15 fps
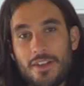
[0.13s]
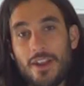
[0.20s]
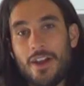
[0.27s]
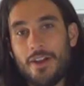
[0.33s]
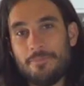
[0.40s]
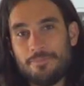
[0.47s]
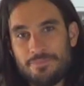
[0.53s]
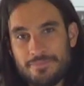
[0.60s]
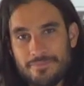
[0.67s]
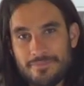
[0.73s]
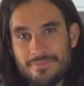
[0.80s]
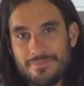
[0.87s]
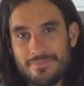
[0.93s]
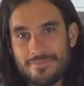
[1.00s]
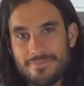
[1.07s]
G'day,
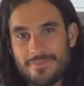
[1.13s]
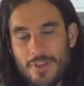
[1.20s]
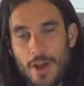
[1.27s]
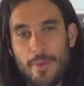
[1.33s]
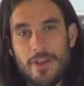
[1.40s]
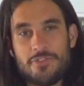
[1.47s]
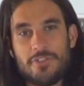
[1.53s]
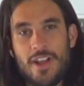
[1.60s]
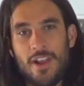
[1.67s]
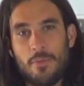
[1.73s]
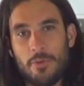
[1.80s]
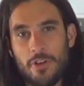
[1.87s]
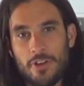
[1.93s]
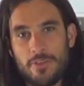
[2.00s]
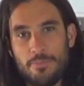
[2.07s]
I'm Adrian
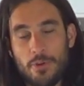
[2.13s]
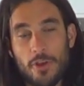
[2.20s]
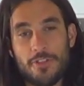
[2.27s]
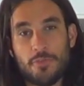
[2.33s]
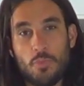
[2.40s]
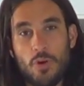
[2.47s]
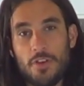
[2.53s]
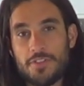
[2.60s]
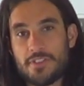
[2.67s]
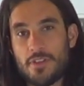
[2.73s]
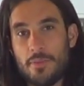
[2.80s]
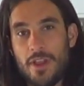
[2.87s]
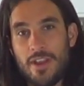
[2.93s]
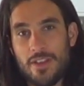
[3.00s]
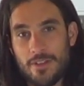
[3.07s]
Alaberg, Perth's worst
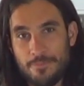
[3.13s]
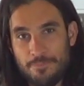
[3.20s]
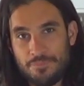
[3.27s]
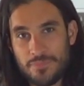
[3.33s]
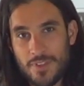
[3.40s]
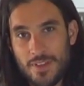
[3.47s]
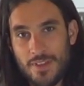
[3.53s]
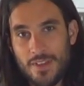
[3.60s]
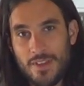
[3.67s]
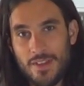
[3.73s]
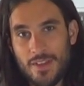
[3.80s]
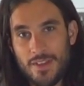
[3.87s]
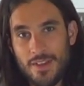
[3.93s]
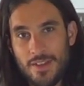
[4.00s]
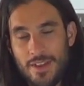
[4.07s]
comedian.
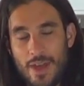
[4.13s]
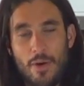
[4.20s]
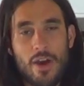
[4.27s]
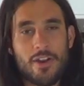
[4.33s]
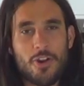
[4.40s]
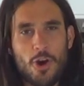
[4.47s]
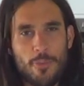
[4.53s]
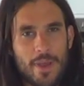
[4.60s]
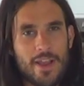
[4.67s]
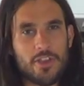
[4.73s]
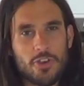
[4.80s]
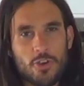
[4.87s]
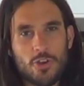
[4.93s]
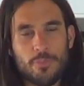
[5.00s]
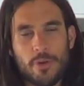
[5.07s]
Now, I don't know
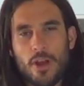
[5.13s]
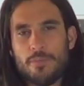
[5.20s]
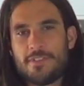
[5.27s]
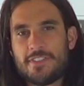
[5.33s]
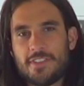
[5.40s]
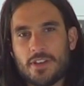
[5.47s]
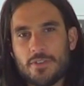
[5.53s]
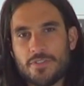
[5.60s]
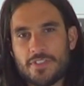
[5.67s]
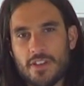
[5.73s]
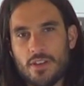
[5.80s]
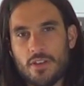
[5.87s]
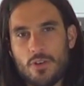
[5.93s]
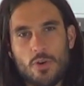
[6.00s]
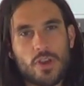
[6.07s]
about you, but I'm sick of
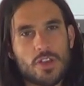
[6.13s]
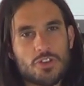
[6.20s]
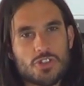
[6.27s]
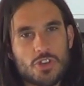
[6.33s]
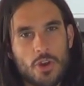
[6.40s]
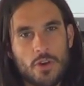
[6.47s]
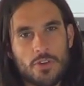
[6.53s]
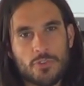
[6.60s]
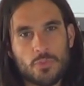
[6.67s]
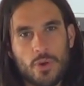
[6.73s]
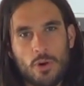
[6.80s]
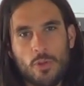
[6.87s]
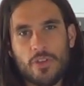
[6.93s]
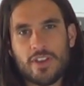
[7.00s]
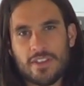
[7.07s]
seeing cooking shows
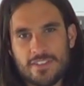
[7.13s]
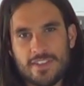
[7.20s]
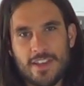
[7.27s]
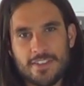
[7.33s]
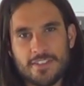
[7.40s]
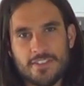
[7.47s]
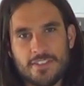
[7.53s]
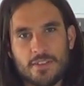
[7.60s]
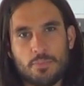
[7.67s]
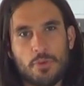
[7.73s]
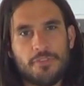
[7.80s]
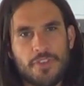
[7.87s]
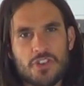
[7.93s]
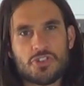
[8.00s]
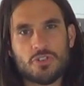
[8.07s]
where all the contestants are
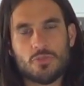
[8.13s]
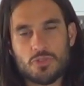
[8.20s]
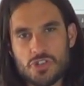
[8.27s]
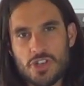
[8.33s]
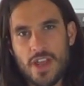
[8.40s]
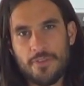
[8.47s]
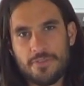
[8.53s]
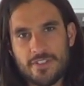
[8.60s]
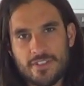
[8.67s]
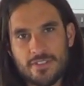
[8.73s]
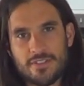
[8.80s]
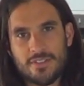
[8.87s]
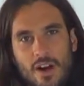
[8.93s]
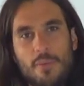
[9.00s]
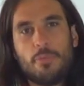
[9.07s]
professional
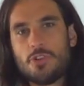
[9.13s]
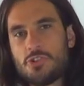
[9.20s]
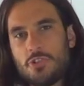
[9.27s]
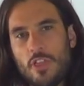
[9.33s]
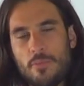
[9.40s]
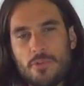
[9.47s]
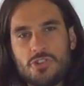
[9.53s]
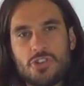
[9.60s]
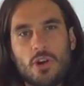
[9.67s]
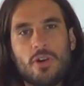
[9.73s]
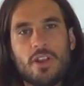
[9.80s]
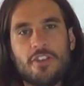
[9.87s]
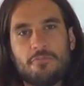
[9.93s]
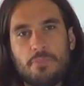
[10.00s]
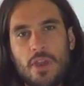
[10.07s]
chefs. I'm pretty sure the
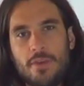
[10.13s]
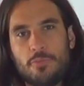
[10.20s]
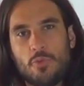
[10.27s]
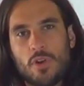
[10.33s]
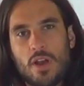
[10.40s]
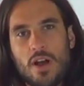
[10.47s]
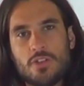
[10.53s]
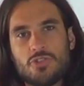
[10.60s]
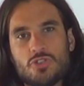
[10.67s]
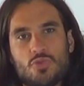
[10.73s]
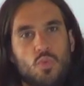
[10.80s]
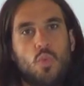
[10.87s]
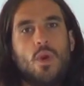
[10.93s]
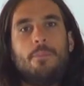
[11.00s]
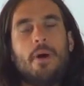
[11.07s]
majority of people can't
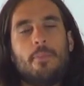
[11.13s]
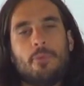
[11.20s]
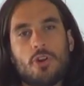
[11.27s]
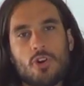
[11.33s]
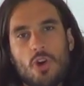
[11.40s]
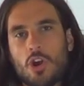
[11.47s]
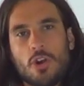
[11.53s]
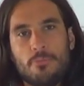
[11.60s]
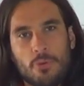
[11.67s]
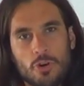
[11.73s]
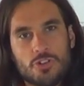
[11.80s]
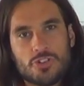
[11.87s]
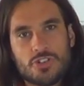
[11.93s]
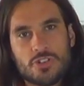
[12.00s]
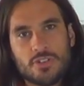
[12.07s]
just whip up a
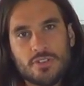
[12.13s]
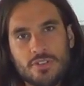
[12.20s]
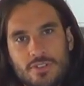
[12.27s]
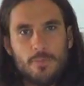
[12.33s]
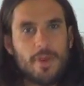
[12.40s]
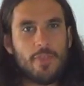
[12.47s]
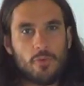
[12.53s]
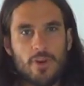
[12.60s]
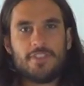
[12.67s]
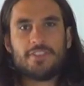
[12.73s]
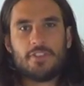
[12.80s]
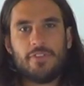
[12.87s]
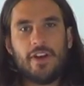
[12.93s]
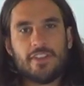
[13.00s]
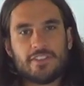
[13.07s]
croquembouche. What about the
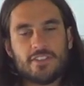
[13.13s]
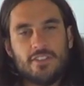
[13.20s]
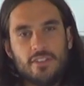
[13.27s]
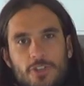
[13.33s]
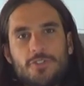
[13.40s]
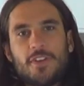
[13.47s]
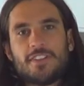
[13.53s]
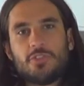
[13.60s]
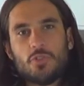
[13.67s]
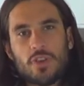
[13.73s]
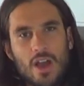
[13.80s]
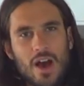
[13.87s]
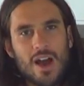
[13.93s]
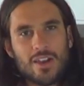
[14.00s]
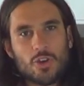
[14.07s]
rest of us? Those of us who
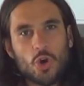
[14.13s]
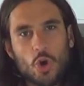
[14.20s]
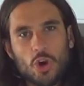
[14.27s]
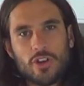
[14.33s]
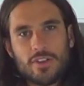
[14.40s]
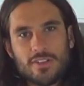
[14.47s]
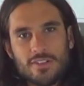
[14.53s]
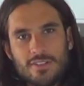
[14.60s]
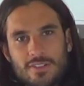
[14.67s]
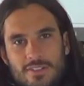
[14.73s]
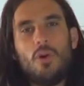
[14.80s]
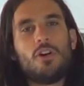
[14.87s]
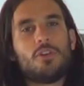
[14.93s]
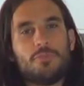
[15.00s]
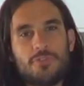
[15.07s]
can't cook,
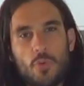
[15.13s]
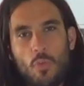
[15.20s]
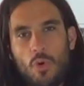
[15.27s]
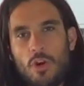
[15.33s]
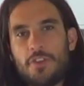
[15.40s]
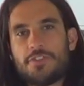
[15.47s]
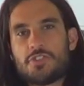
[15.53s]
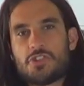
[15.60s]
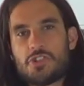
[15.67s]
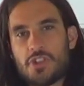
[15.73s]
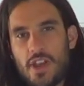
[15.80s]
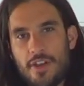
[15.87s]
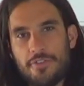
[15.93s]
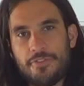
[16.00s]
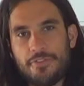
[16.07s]
welcome to Worst
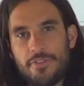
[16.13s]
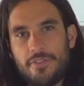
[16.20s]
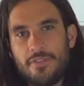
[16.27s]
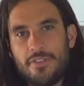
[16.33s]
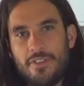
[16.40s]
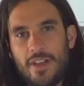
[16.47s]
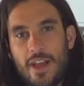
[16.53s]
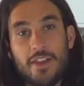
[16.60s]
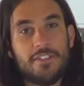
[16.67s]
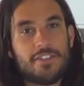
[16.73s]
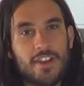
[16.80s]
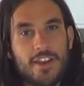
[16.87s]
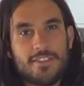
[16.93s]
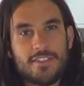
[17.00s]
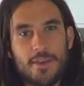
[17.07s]
Chef. And in
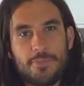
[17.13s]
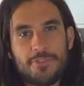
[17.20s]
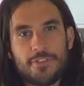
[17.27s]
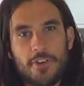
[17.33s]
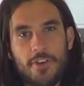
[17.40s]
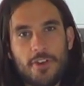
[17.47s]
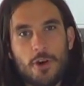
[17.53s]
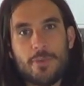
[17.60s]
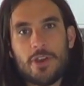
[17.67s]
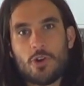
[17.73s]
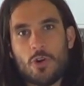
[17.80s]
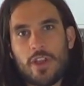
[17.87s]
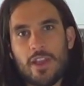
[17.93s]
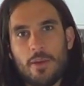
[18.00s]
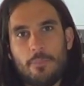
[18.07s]
today's episode, I'll be
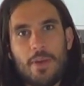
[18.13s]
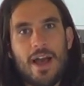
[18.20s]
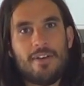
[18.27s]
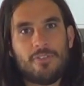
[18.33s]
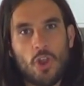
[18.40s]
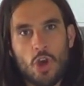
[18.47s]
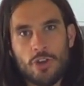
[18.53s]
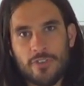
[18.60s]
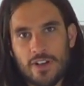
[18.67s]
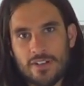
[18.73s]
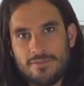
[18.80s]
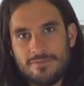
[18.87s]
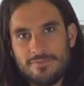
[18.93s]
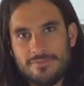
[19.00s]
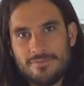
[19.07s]
cooking a
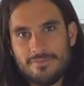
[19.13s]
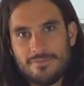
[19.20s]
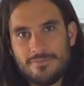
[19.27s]
pavlova.